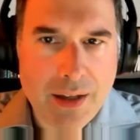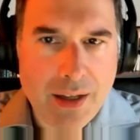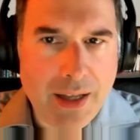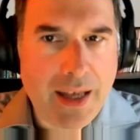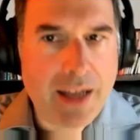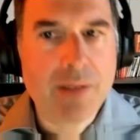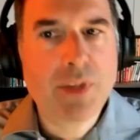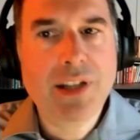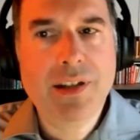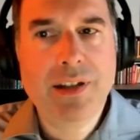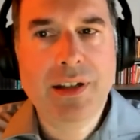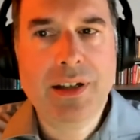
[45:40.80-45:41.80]

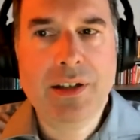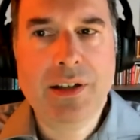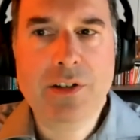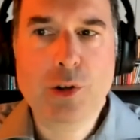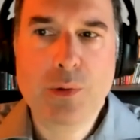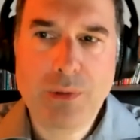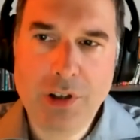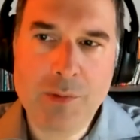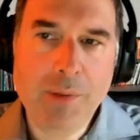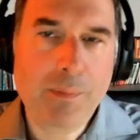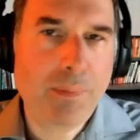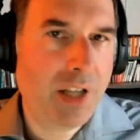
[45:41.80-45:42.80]
enemy, no
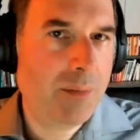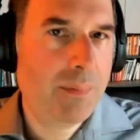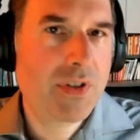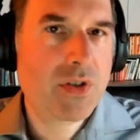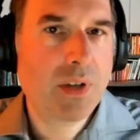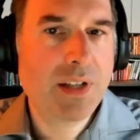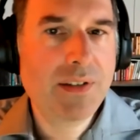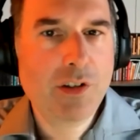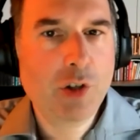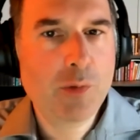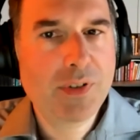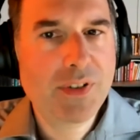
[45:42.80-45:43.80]
human perpetrator,
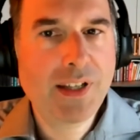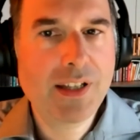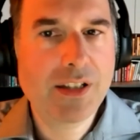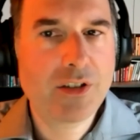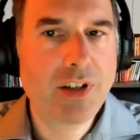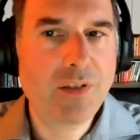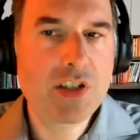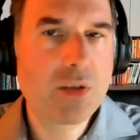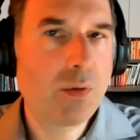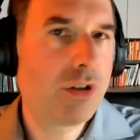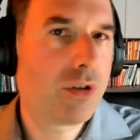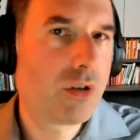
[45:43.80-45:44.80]
no particular
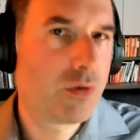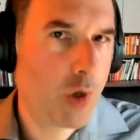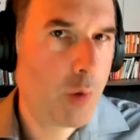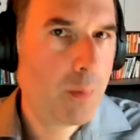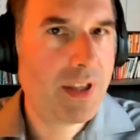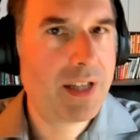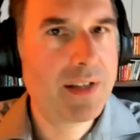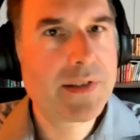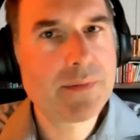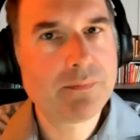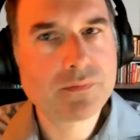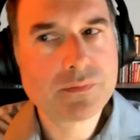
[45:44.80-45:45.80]
individual or group that
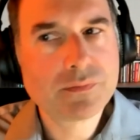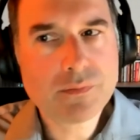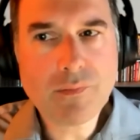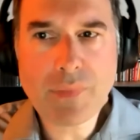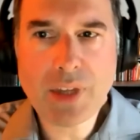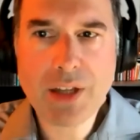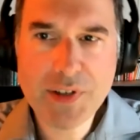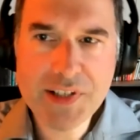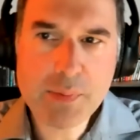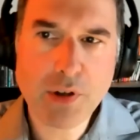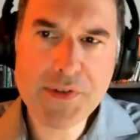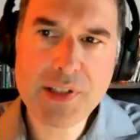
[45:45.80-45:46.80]
is
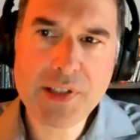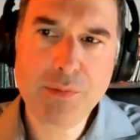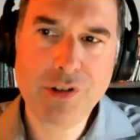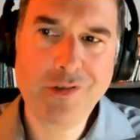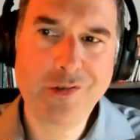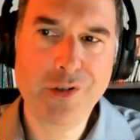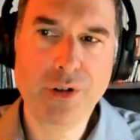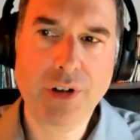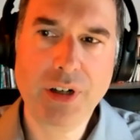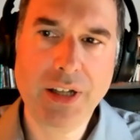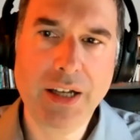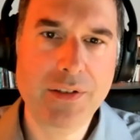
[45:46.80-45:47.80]
responsible
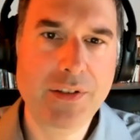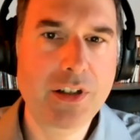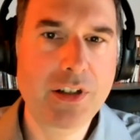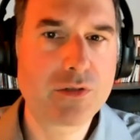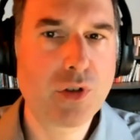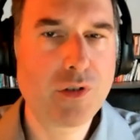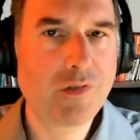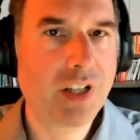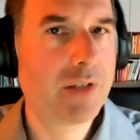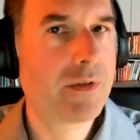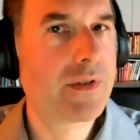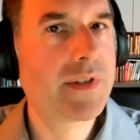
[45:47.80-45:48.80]
for the
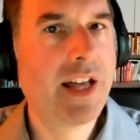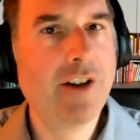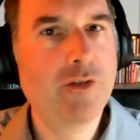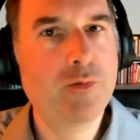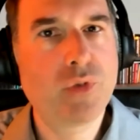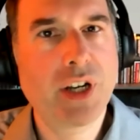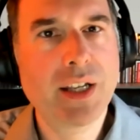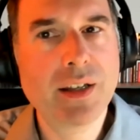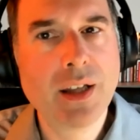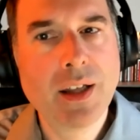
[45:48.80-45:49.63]
coronavirus outbreak.